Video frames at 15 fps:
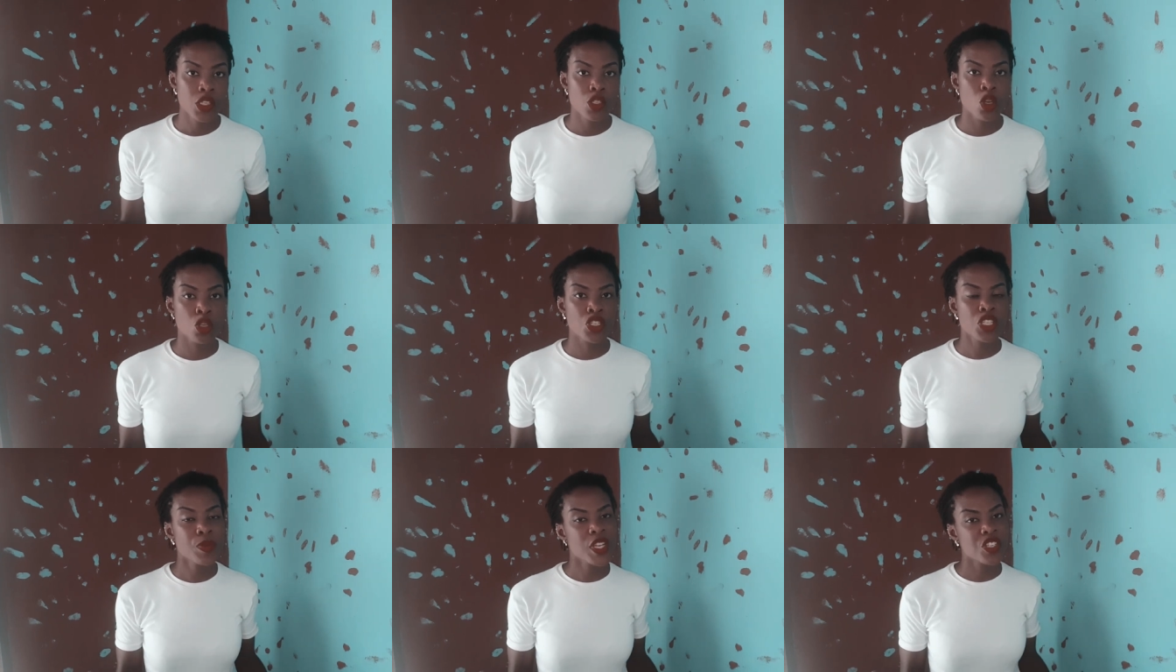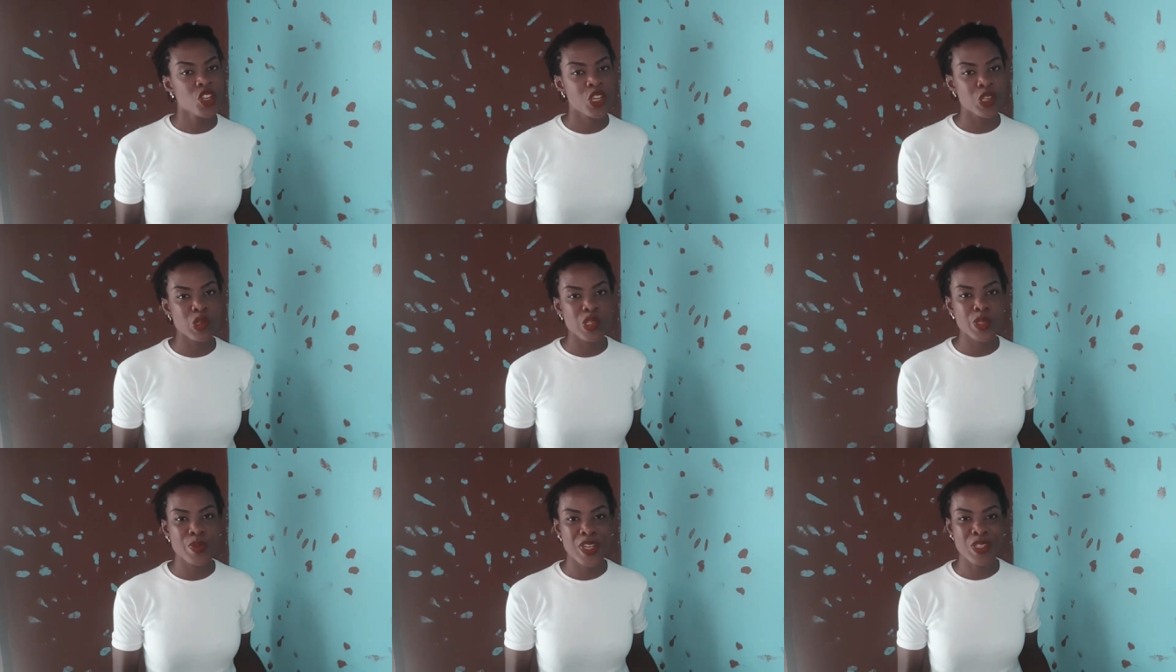so just make sure you
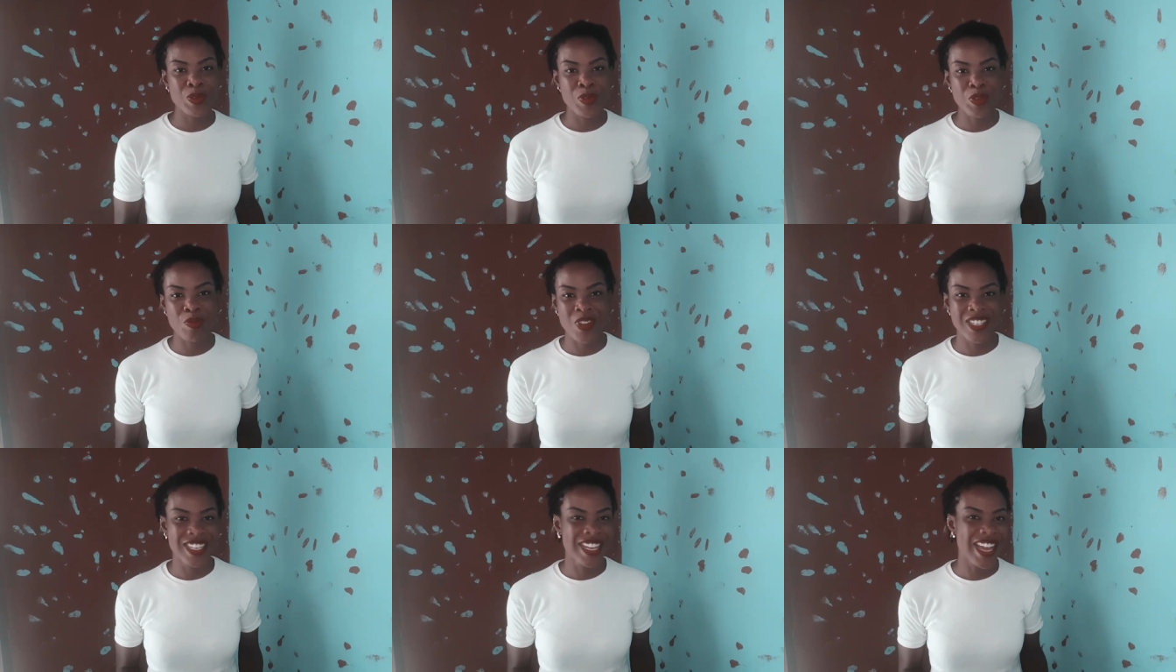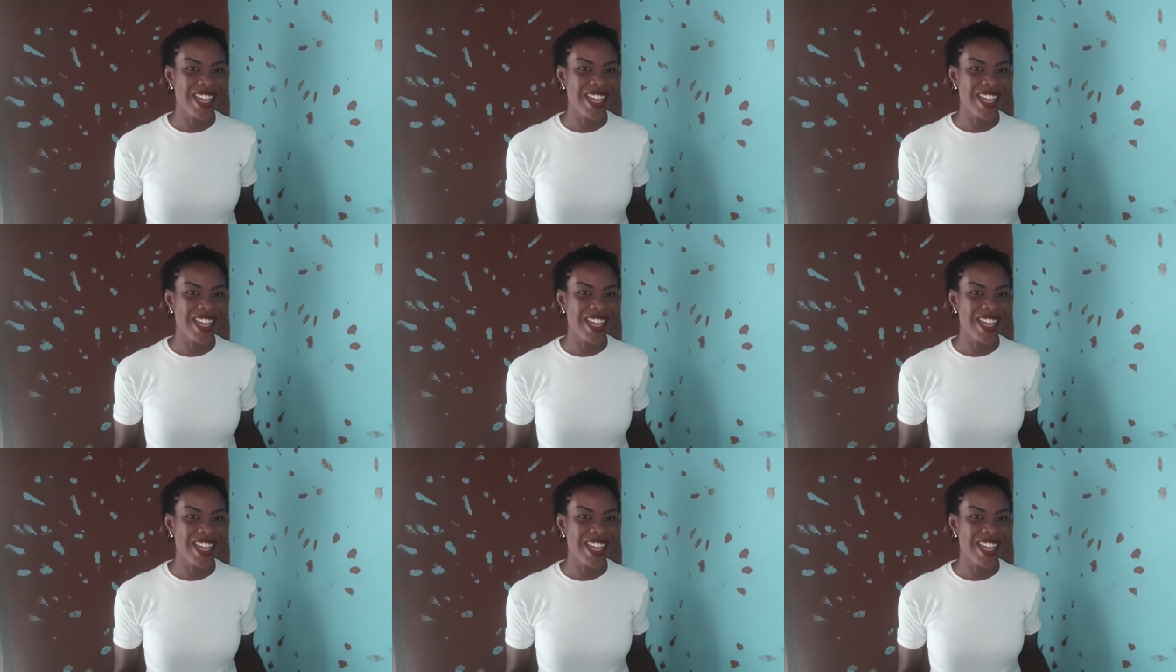don't spend so much money.